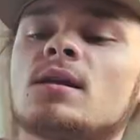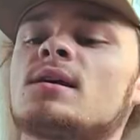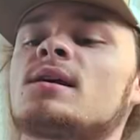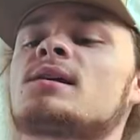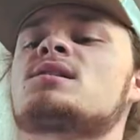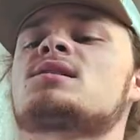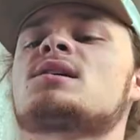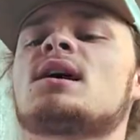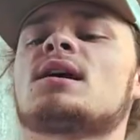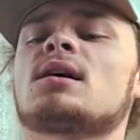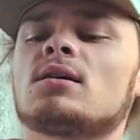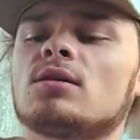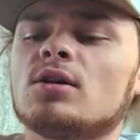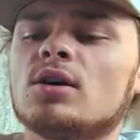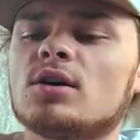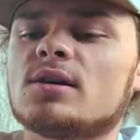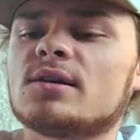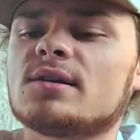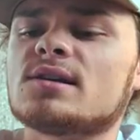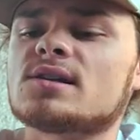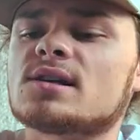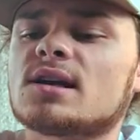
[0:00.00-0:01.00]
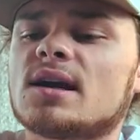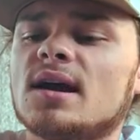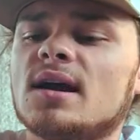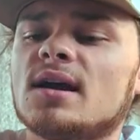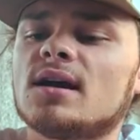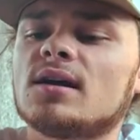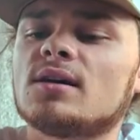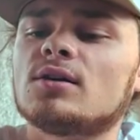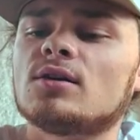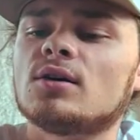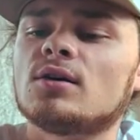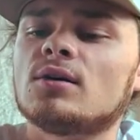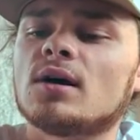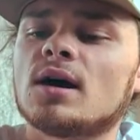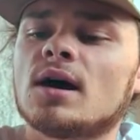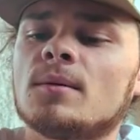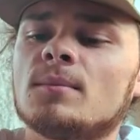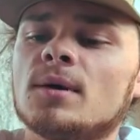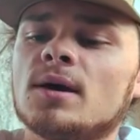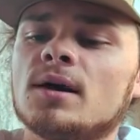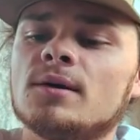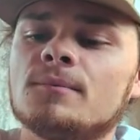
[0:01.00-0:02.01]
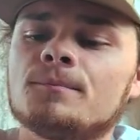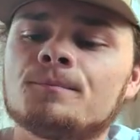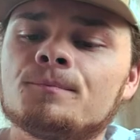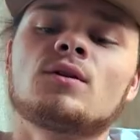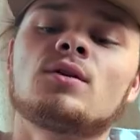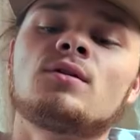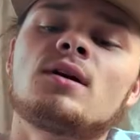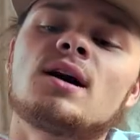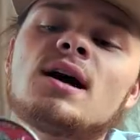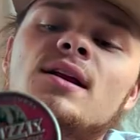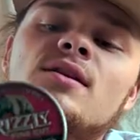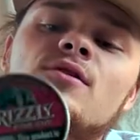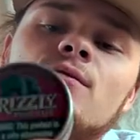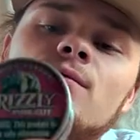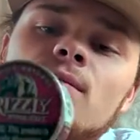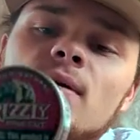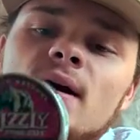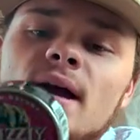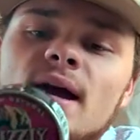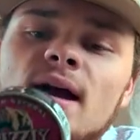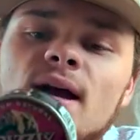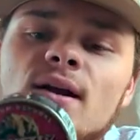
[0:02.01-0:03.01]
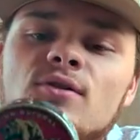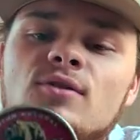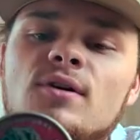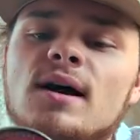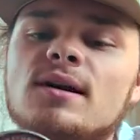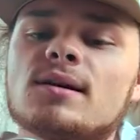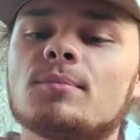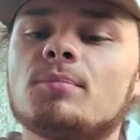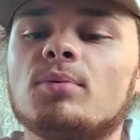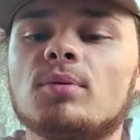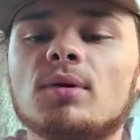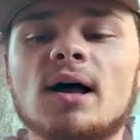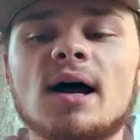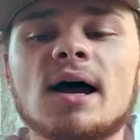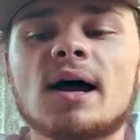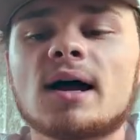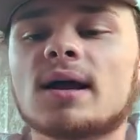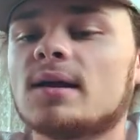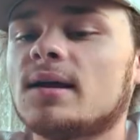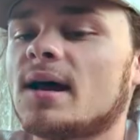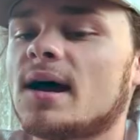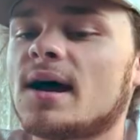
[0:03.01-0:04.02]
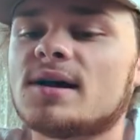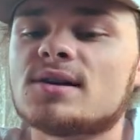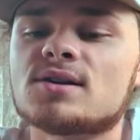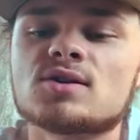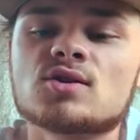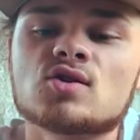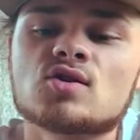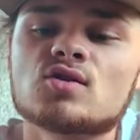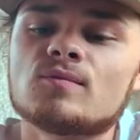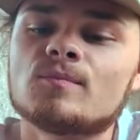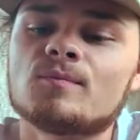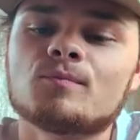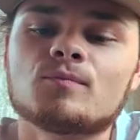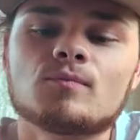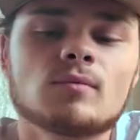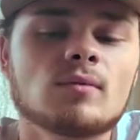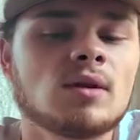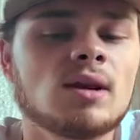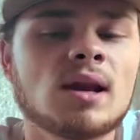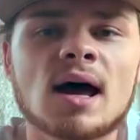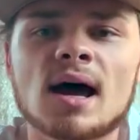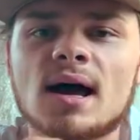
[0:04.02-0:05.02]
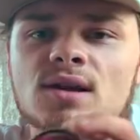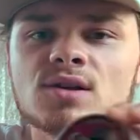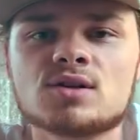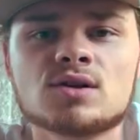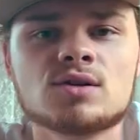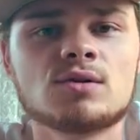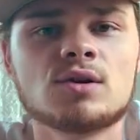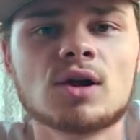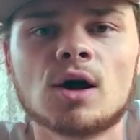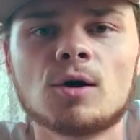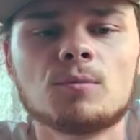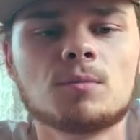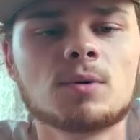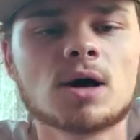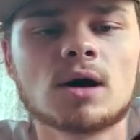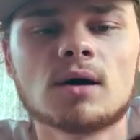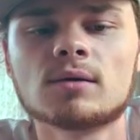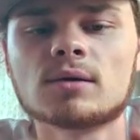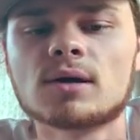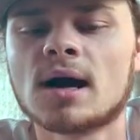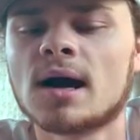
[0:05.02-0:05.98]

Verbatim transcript: Let's take a look at this can, dude. I mean, you got the red, you got the black, nice dope color.